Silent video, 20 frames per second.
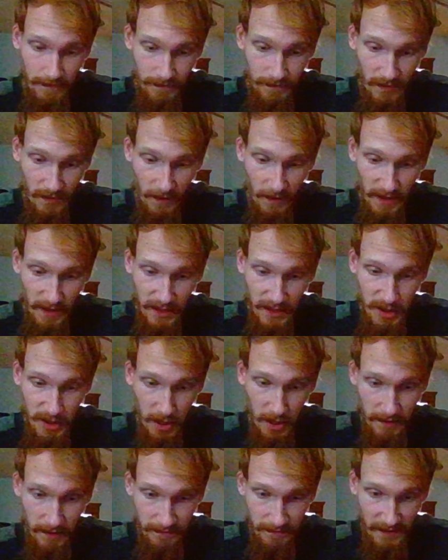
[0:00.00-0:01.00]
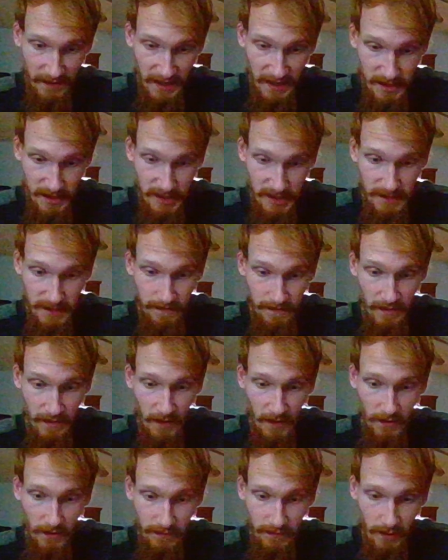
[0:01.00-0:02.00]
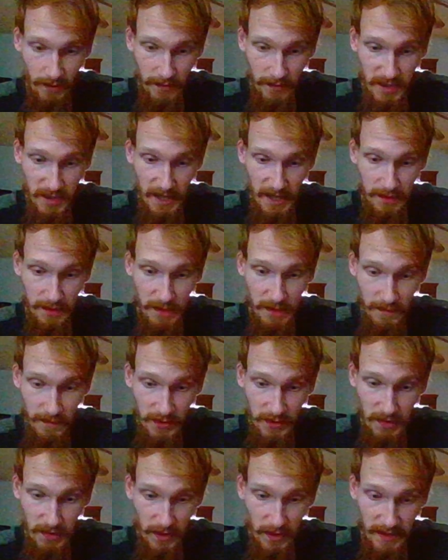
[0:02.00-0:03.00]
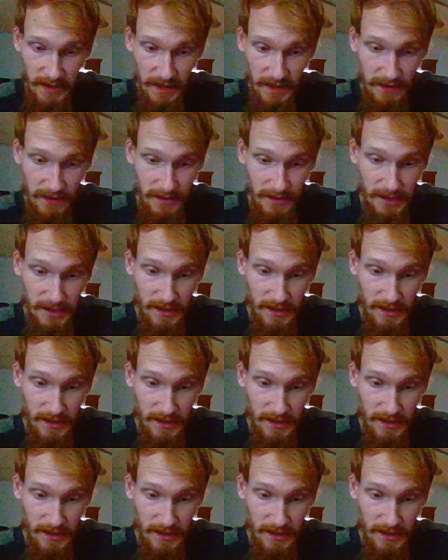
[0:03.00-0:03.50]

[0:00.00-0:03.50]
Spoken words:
We had John Bates with 1 reception for 20 yards.